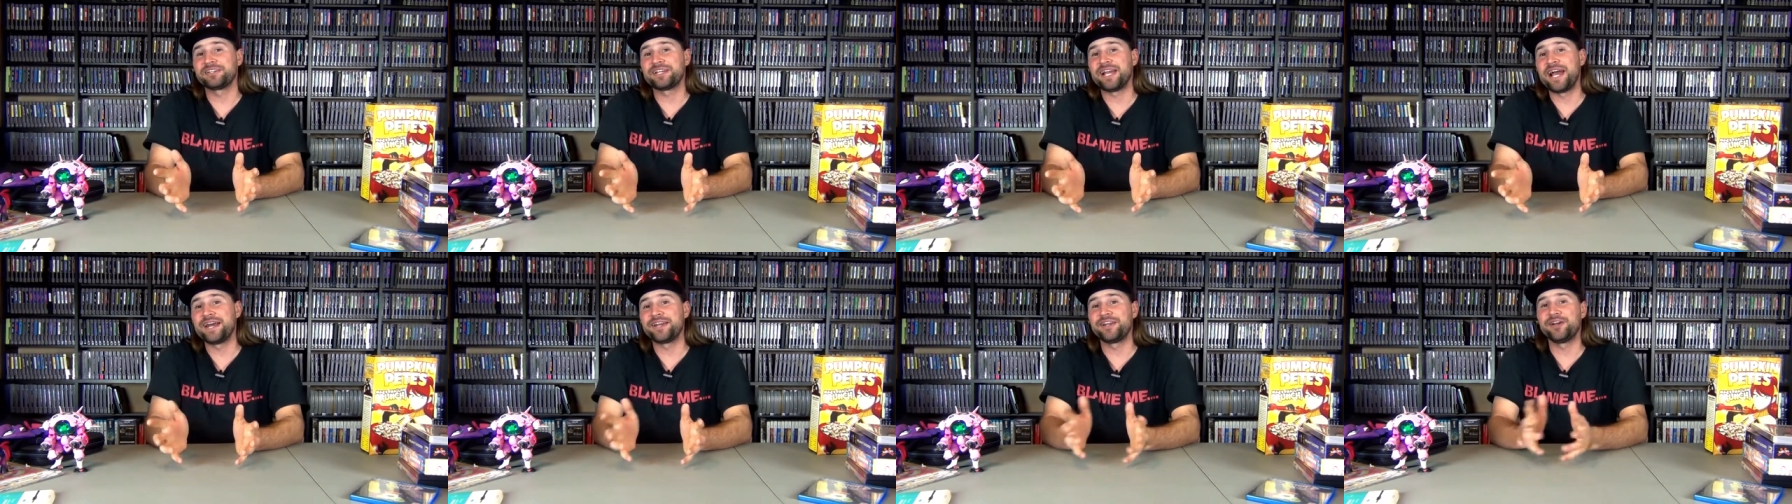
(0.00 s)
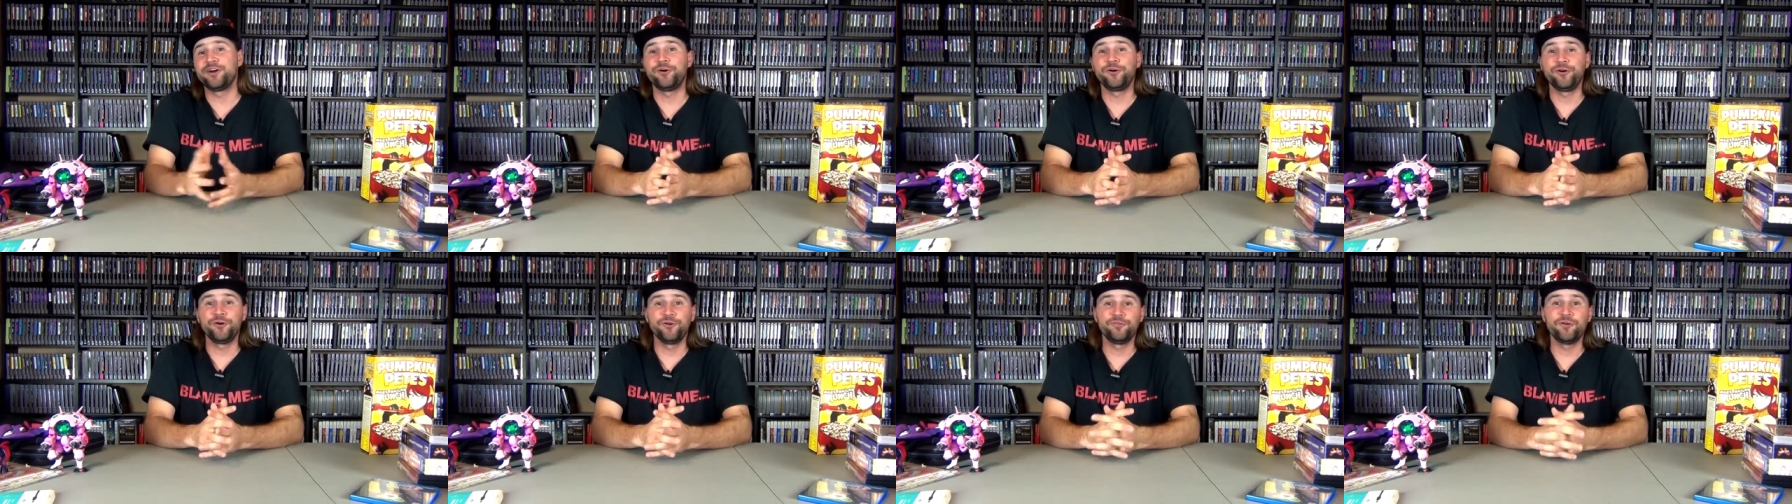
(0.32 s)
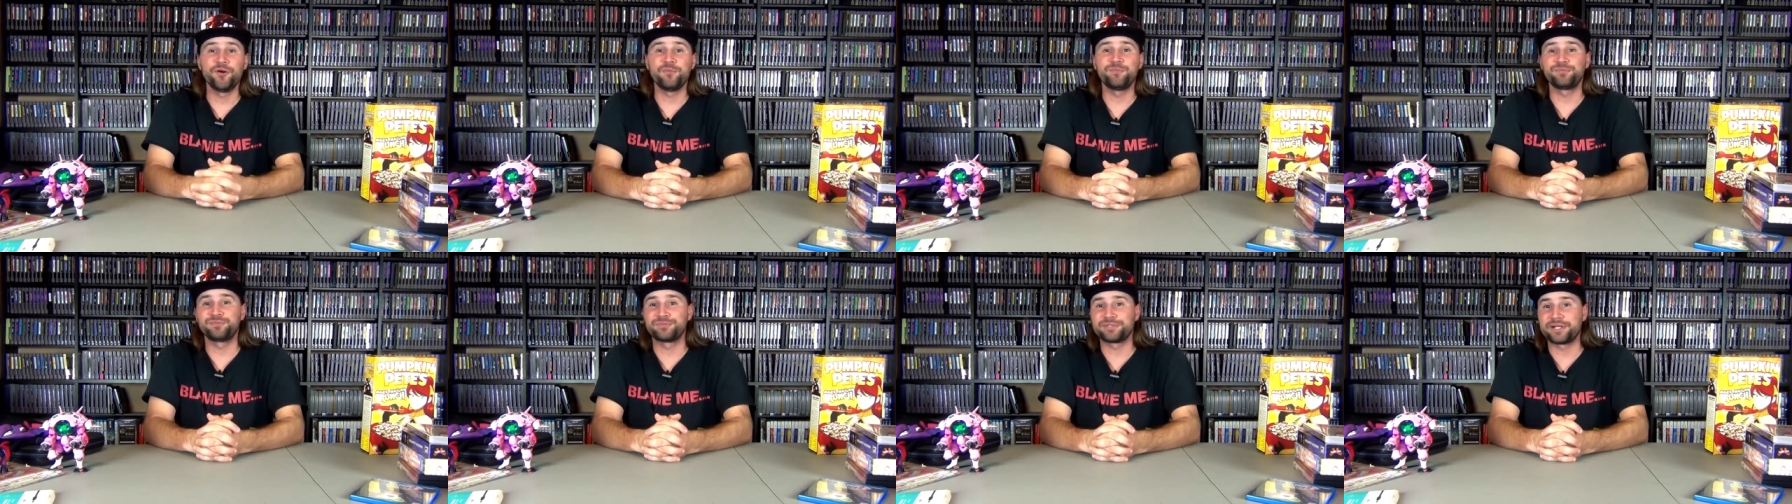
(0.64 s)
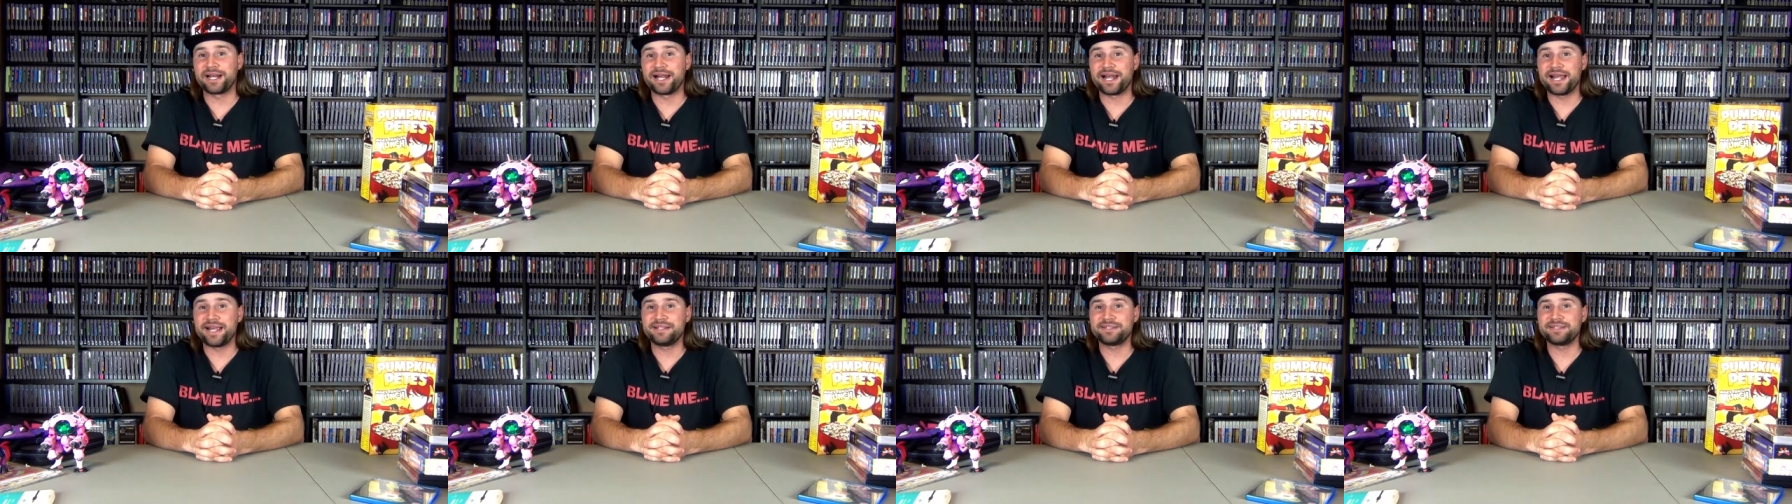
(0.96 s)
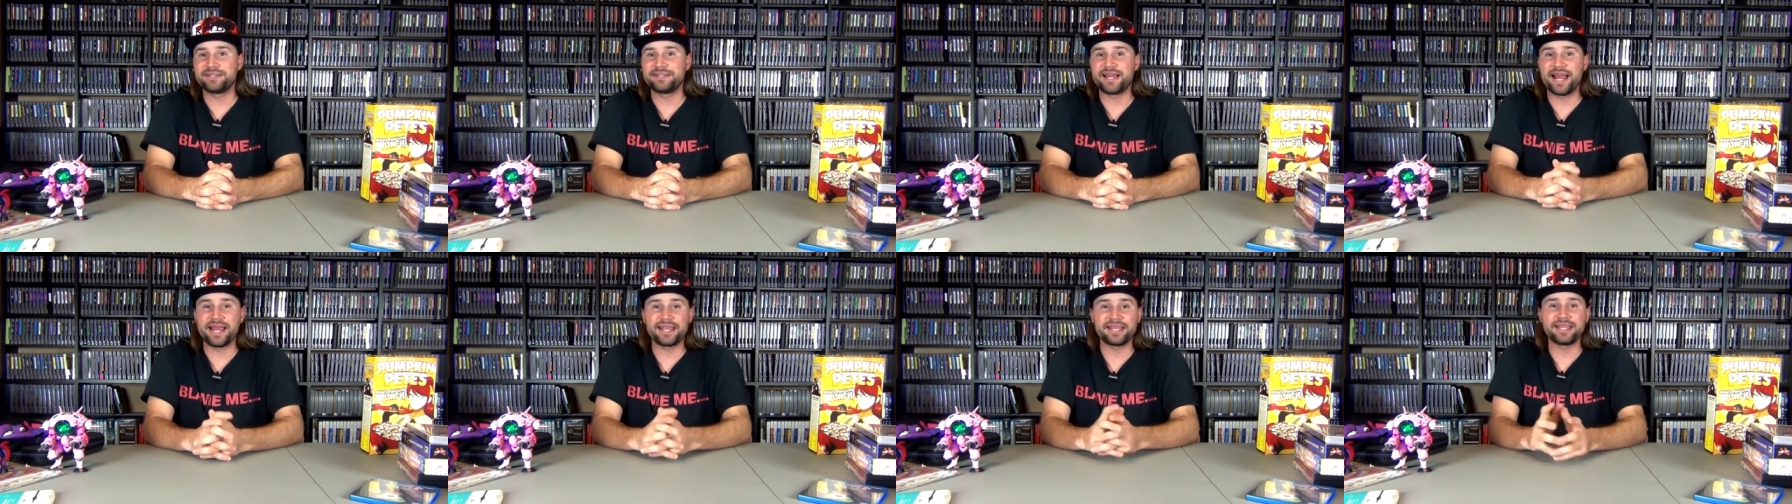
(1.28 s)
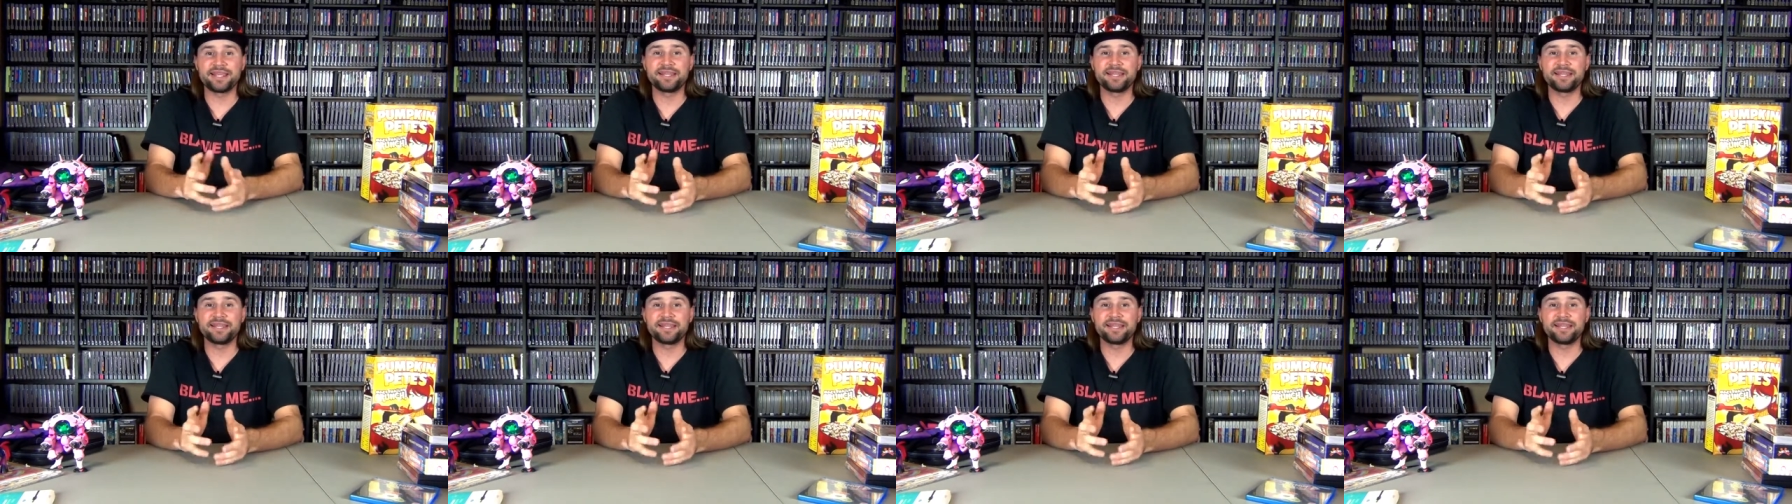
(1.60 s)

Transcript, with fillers: they're kind of overpriced and